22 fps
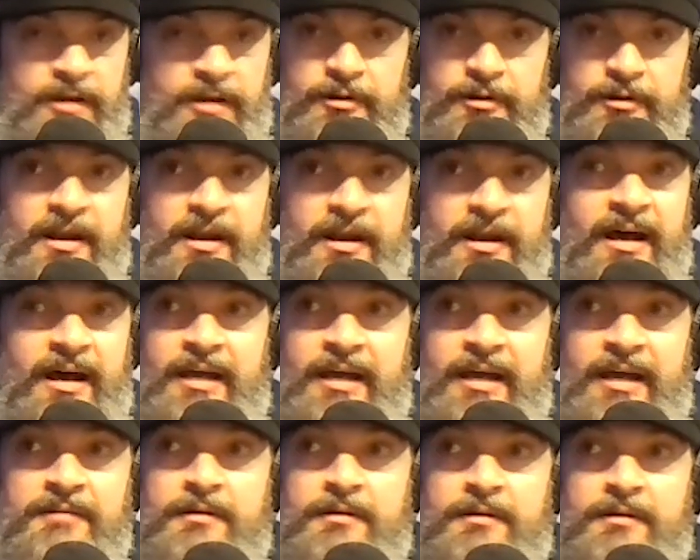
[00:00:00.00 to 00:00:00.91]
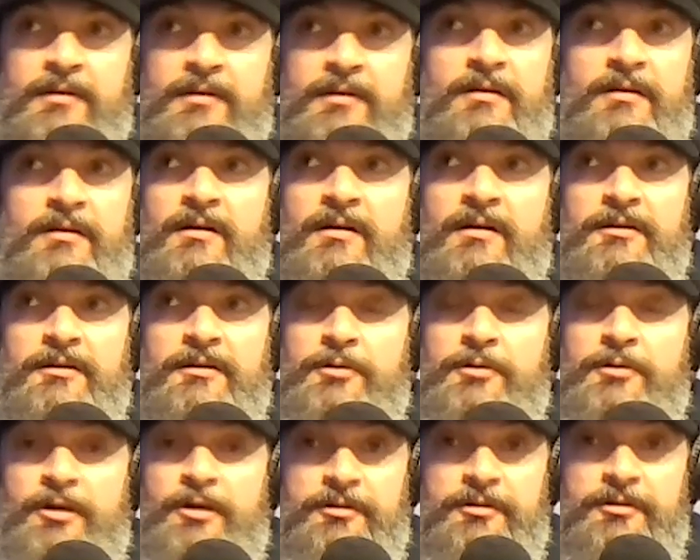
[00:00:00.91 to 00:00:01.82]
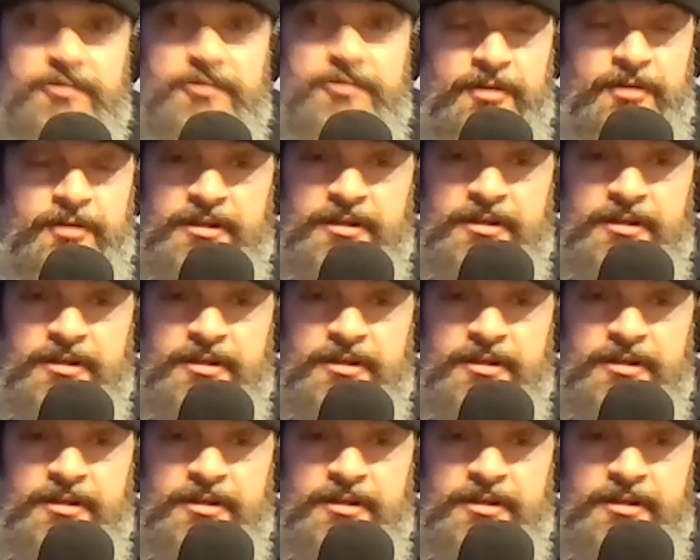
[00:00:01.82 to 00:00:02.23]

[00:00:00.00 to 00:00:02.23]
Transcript: or not uh, you understood it